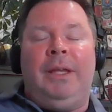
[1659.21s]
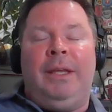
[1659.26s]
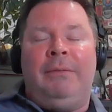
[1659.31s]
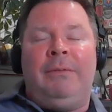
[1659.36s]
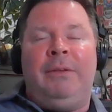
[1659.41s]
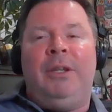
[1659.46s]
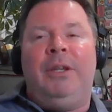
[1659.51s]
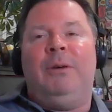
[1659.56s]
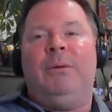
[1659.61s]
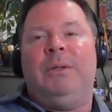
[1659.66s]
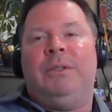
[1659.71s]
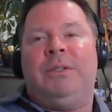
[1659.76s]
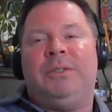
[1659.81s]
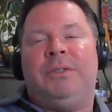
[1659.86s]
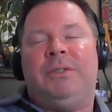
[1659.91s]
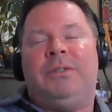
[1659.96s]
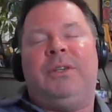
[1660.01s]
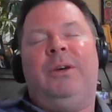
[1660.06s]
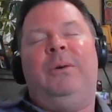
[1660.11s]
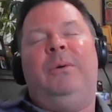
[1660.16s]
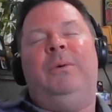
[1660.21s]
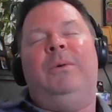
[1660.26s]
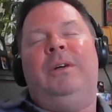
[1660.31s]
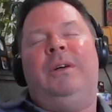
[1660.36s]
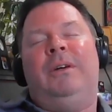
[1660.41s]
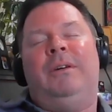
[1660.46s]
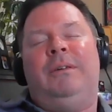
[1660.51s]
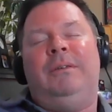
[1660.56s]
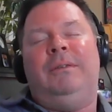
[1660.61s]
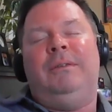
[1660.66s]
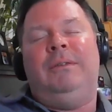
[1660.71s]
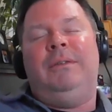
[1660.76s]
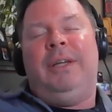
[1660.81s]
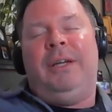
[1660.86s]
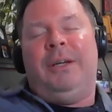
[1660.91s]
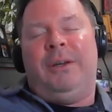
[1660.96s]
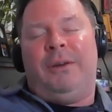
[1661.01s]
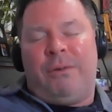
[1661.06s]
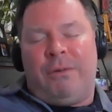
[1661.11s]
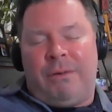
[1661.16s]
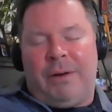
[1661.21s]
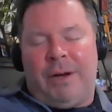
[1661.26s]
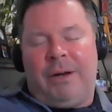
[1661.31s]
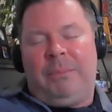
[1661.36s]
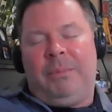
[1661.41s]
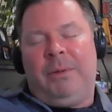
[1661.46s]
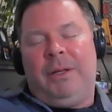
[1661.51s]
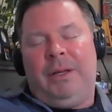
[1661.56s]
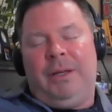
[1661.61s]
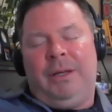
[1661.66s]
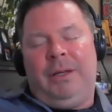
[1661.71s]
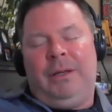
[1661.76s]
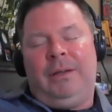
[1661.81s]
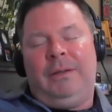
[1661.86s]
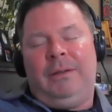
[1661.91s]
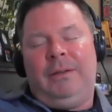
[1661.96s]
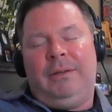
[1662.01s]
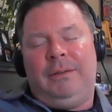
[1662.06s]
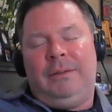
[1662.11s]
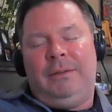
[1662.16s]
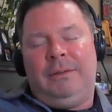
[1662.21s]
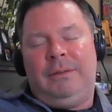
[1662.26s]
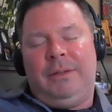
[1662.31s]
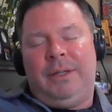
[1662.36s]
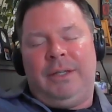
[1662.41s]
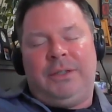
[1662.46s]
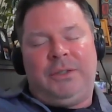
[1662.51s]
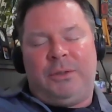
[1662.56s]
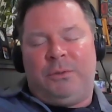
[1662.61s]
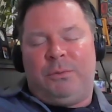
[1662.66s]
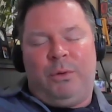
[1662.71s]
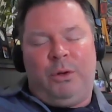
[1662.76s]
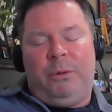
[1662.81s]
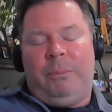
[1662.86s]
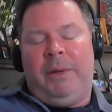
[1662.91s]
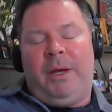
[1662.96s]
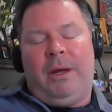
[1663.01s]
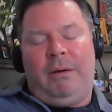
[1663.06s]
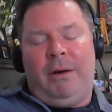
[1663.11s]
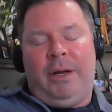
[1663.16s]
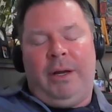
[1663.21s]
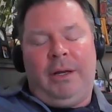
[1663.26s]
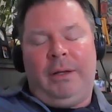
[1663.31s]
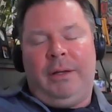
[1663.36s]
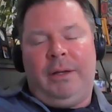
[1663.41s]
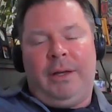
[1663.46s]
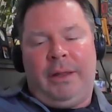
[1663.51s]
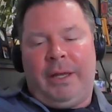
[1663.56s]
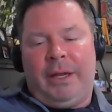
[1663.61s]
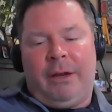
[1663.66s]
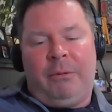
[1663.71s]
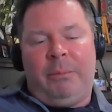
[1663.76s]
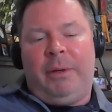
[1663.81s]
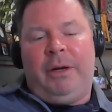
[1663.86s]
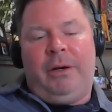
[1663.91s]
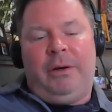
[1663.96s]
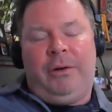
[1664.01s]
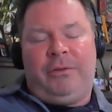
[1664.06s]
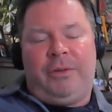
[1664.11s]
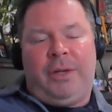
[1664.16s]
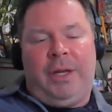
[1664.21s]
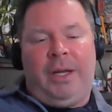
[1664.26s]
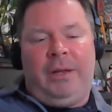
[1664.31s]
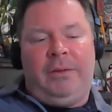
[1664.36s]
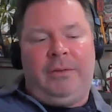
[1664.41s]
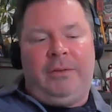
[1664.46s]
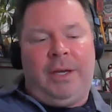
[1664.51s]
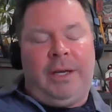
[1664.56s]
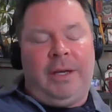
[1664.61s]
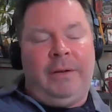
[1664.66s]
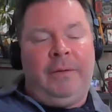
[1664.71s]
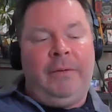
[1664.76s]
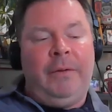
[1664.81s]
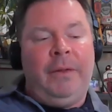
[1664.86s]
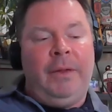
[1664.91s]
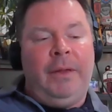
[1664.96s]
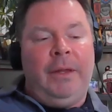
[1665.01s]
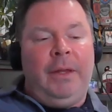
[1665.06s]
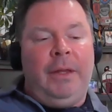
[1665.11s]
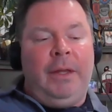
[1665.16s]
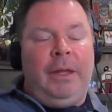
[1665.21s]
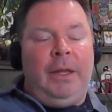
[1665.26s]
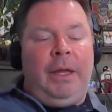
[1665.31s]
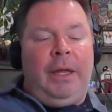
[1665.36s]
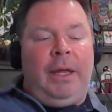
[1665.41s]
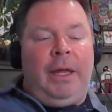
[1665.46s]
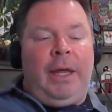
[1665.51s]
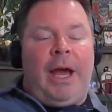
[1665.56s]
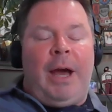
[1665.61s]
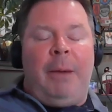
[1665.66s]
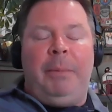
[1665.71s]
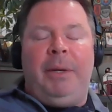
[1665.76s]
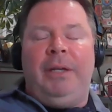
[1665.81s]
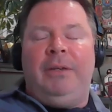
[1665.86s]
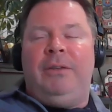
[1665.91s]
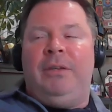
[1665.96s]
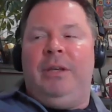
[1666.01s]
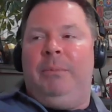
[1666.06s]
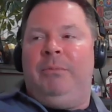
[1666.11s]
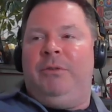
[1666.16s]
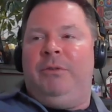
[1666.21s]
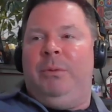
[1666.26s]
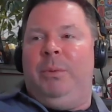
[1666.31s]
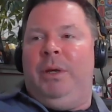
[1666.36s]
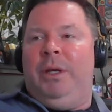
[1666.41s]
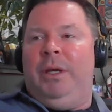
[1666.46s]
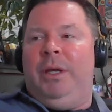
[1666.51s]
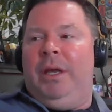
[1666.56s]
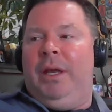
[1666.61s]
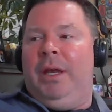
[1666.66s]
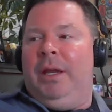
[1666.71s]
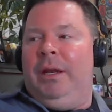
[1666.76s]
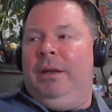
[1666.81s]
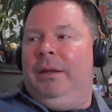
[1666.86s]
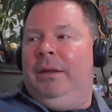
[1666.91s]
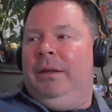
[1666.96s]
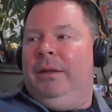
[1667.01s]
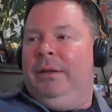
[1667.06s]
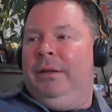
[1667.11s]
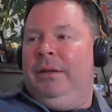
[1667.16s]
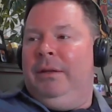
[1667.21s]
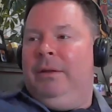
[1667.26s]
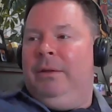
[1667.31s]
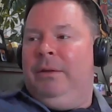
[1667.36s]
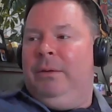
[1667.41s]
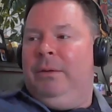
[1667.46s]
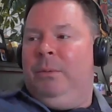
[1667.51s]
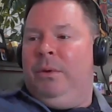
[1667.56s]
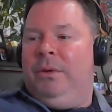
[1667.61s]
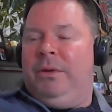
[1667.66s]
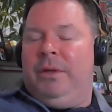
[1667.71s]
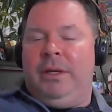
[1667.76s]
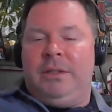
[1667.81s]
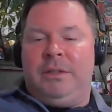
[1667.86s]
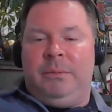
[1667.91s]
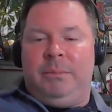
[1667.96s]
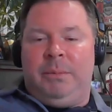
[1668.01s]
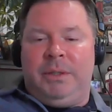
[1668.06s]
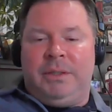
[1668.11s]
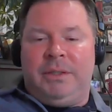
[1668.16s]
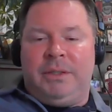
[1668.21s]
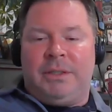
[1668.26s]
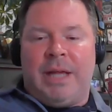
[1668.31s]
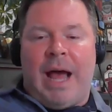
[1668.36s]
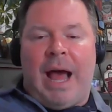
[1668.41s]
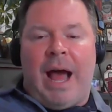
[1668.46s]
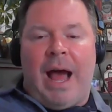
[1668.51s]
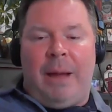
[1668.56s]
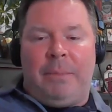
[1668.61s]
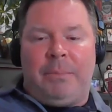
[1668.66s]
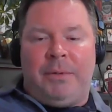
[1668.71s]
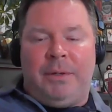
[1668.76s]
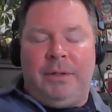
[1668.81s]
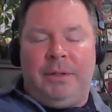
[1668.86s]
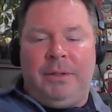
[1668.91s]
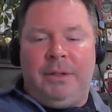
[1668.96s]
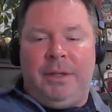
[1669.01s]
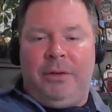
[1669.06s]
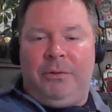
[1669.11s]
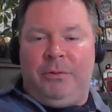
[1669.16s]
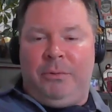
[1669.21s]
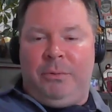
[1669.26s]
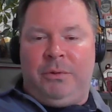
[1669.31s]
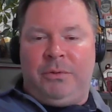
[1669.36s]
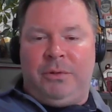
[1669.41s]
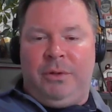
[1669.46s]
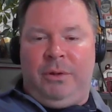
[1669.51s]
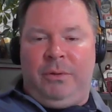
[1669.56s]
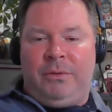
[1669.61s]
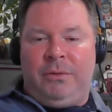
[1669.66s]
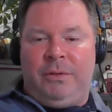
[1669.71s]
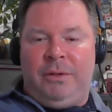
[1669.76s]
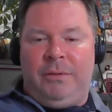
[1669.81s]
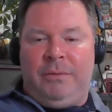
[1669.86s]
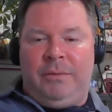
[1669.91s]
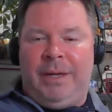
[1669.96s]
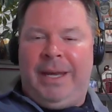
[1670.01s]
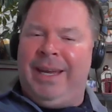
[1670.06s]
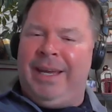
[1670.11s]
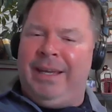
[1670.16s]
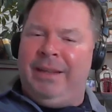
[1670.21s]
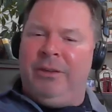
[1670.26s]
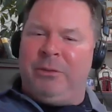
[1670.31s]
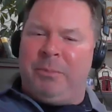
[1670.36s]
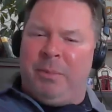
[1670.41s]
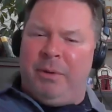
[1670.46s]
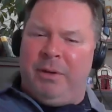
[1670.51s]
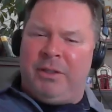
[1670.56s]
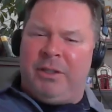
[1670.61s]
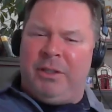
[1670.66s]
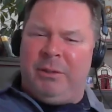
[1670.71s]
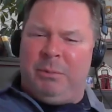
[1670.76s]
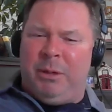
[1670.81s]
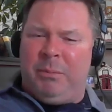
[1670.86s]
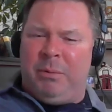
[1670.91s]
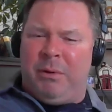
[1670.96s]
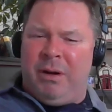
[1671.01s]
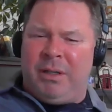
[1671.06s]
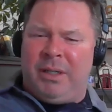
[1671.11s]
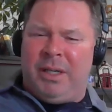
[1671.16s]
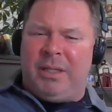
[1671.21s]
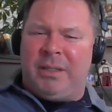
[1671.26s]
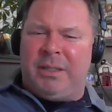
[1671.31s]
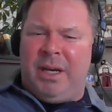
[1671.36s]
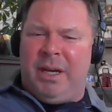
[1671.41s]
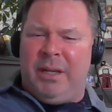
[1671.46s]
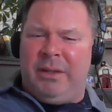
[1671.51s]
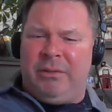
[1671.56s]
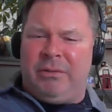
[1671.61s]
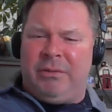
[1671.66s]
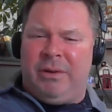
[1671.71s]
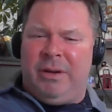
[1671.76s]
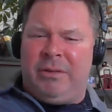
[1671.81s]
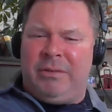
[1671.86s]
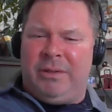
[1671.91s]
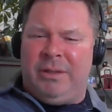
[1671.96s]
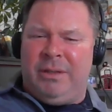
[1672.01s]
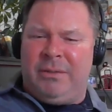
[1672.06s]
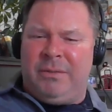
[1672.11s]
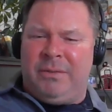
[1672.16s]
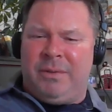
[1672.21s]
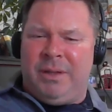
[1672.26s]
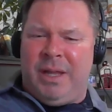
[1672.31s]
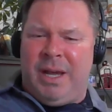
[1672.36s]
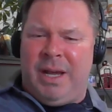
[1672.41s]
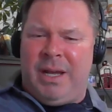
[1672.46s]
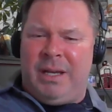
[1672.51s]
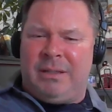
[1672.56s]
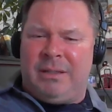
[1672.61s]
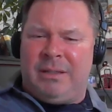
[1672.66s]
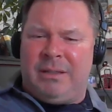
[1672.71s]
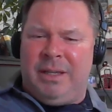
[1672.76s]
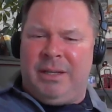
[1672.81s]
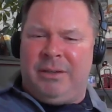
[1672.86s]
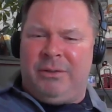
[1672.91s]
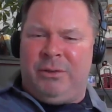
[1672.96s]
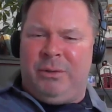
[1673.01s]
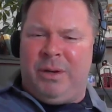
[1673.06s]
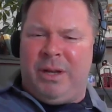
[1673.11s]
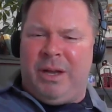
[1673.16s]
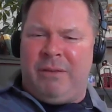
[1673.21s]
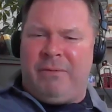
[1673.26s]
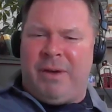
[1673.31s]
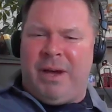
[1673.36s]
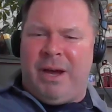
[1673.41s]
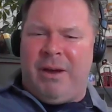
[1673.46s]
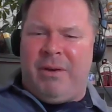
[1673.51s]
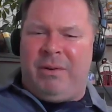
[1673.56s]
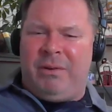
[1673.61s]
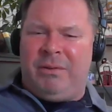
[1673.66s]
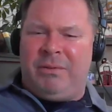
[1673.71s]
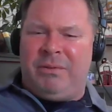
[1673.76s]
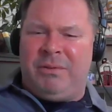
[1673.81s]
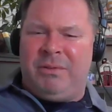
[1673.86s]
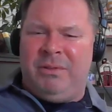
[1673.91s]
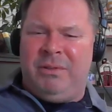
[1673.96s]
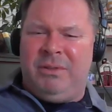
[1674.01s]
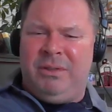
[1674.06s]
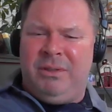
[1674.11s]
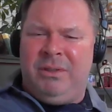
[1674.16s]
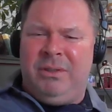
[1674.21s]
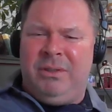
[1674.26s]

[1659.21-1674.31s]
Even though it's so incredibly, it's just rudimentary. I think everybody understands that. How many tips do we get when things have been stopped as a result of, hey, this person's been parked outside this residence for the last like two and a half hours?